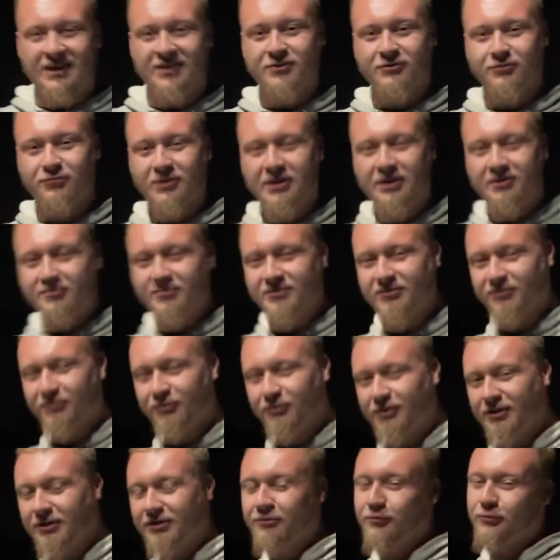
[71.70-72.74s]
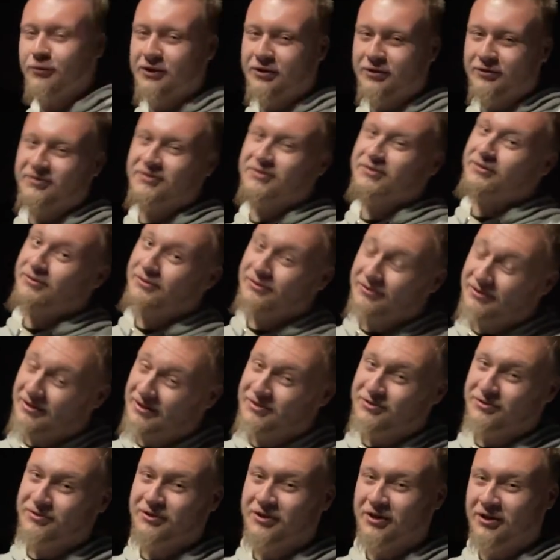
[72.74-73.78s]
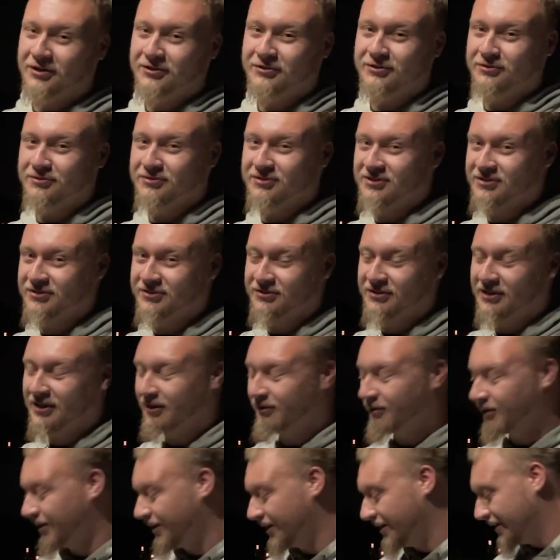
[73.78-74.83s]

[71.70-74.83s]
rims for it, wheels, as you car enthusiasts know,